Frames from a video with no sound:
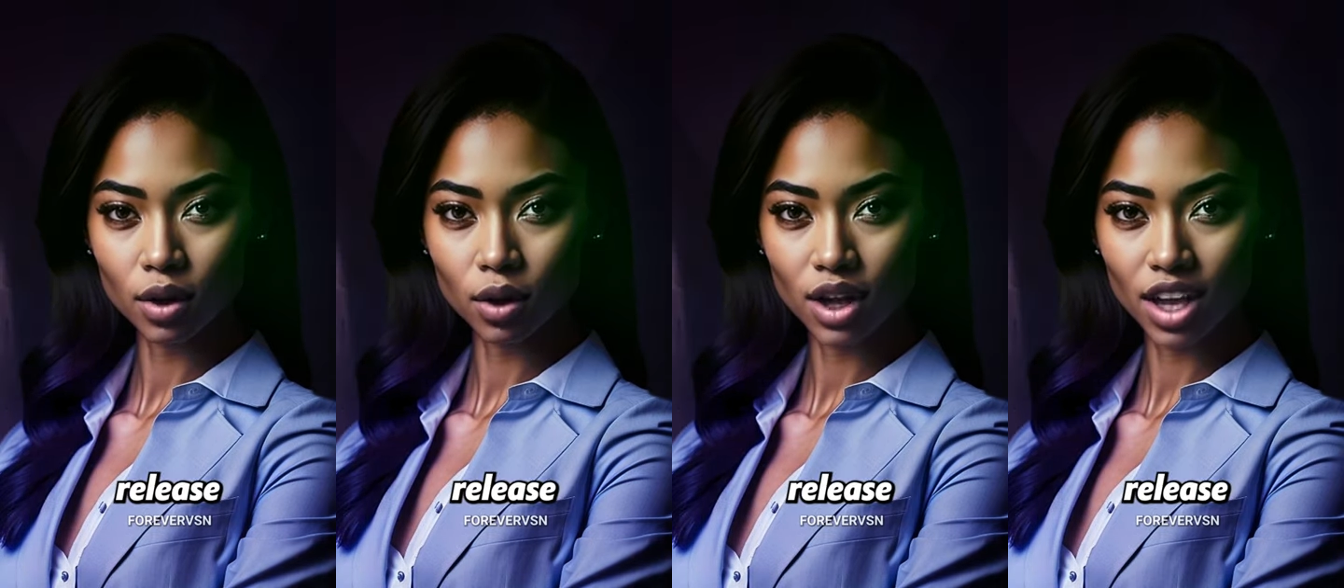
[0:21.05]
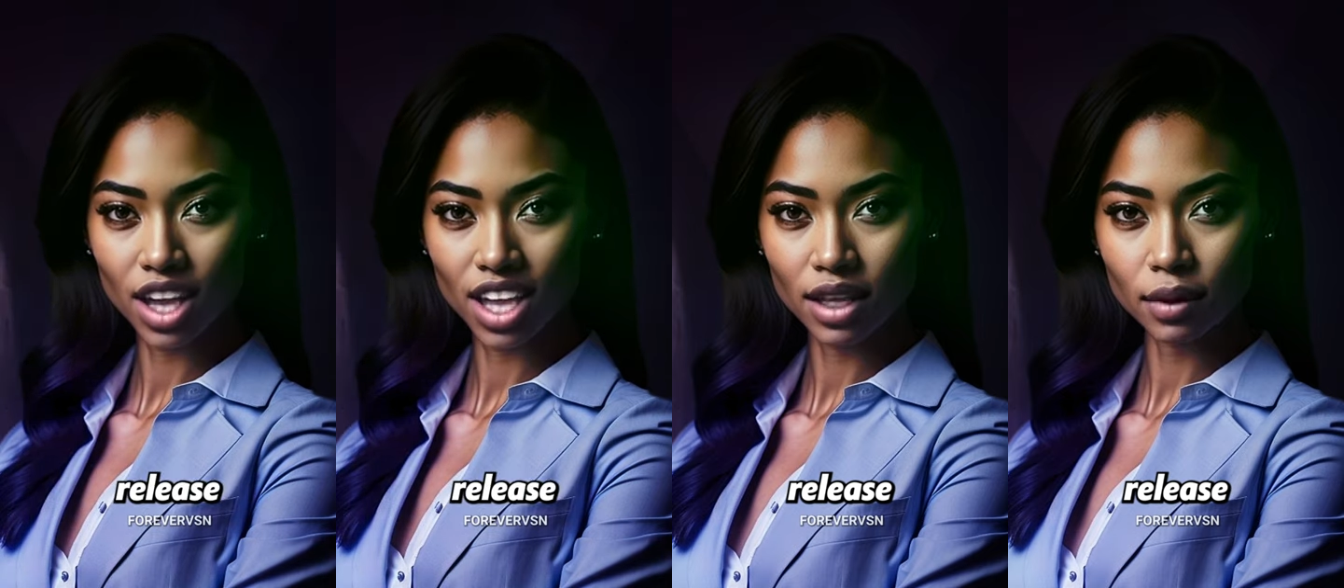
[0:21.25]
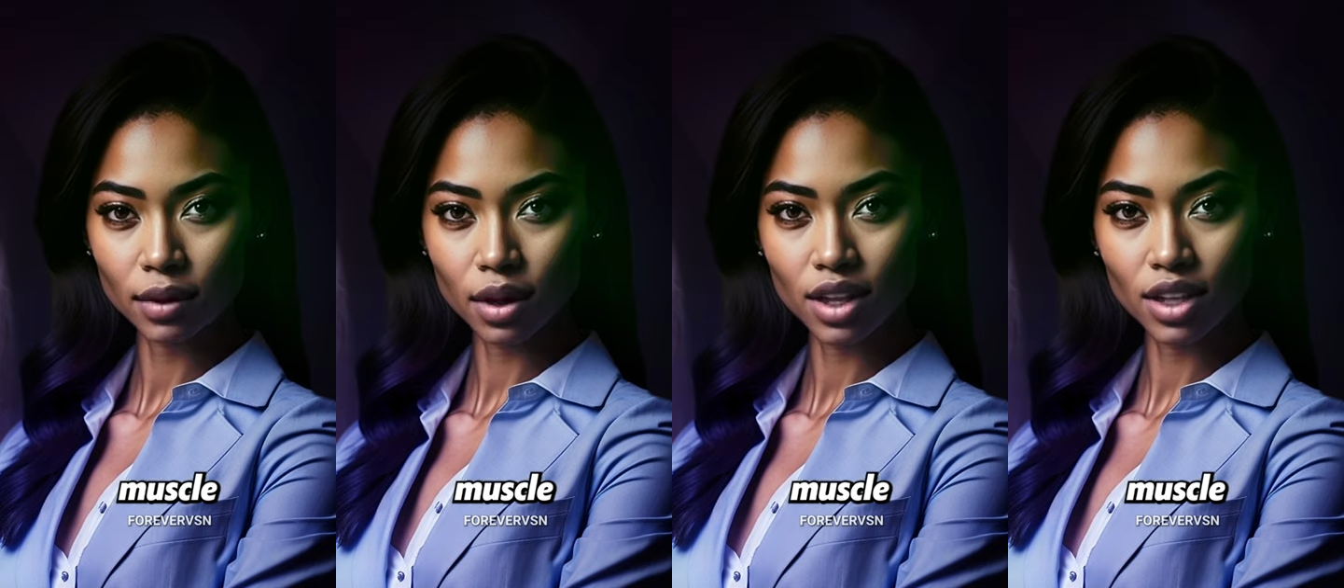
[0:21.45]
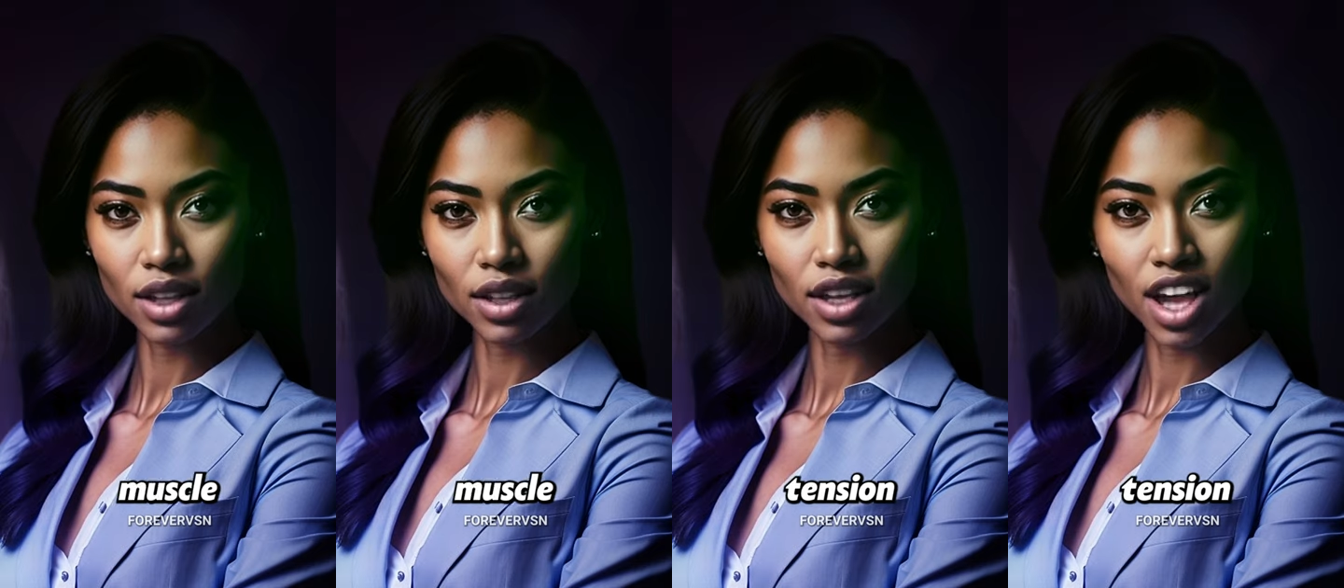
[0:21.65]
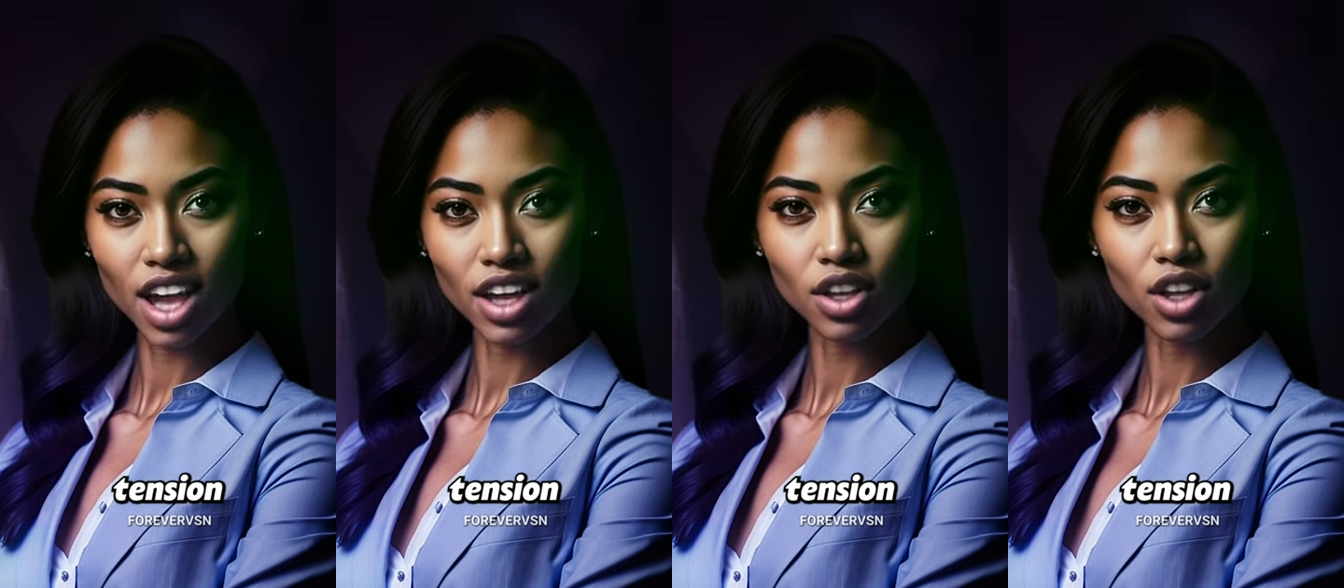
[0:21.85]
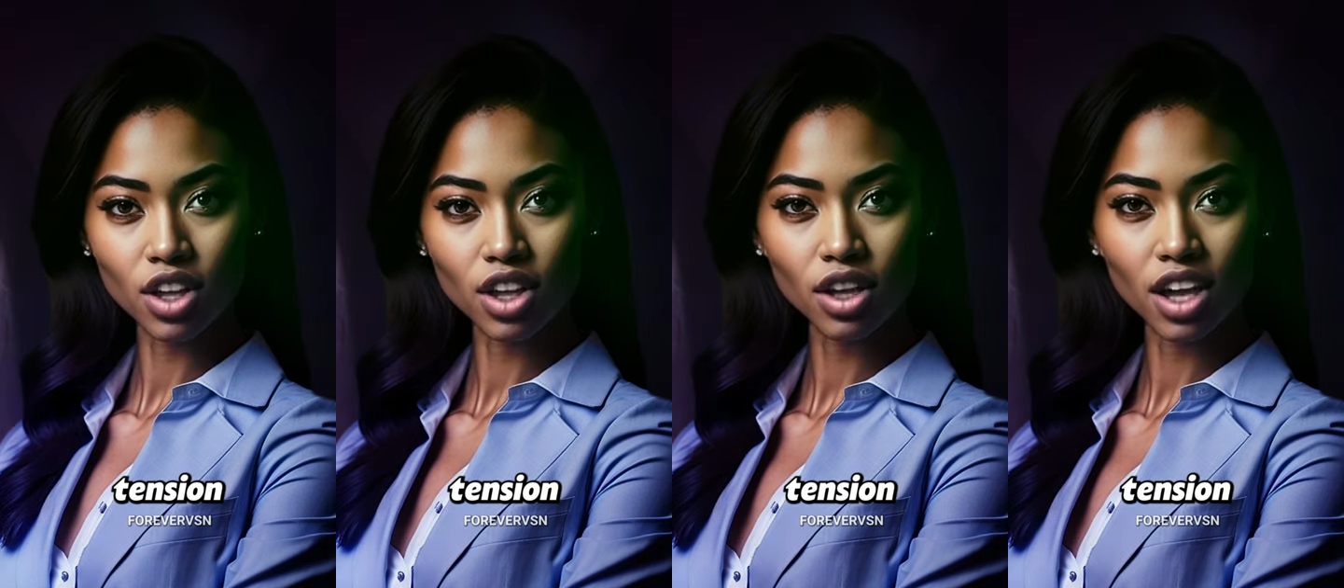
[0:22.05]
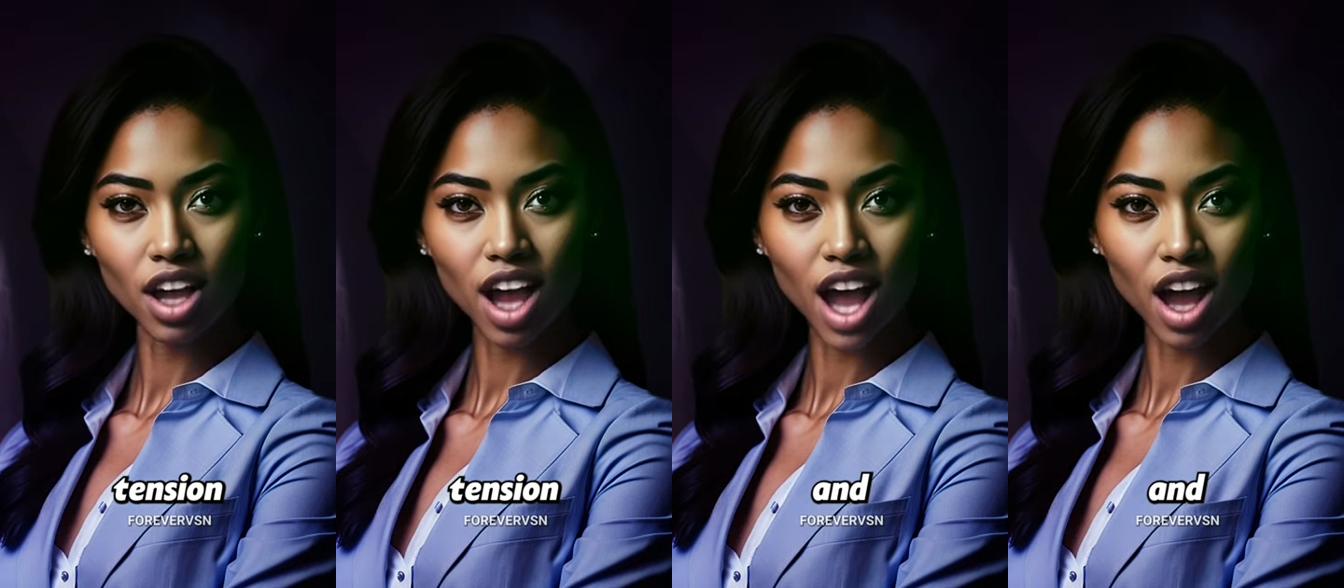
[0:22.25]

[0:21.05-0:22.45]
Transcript: release muscle tension,